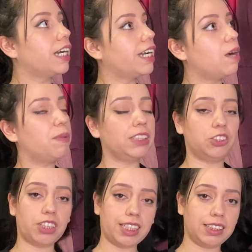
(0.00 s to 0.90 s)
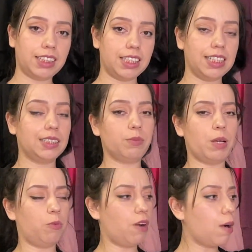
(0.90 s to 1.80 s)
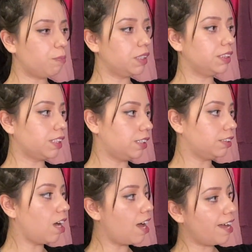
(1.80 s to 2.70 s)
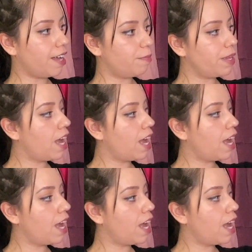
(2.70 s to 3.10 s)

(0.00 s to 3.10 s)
I got my dresses, my rompers on top.